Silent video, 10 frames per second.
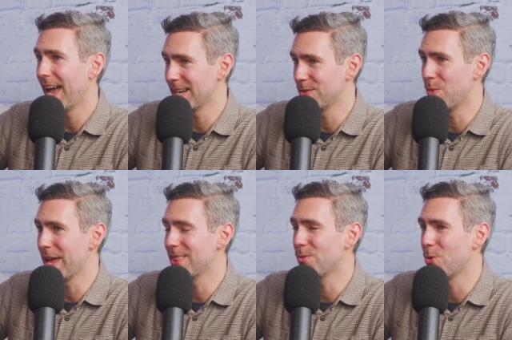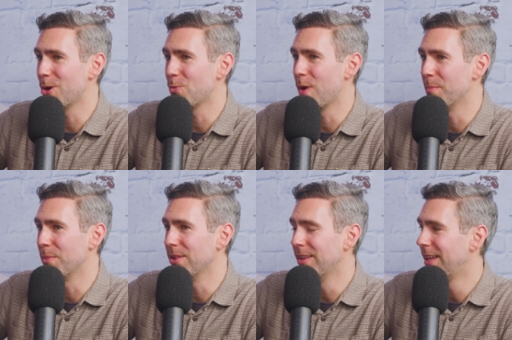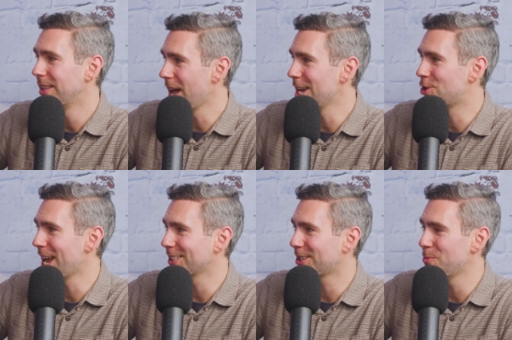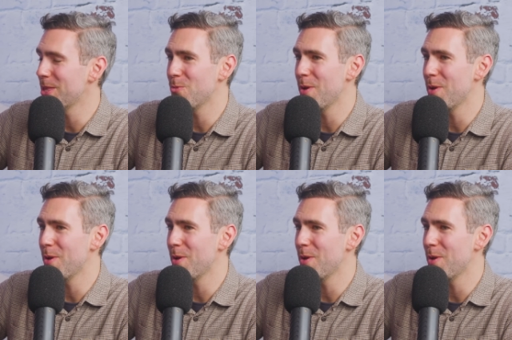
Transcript: and win the Royal Rumble? Nia Jax could win the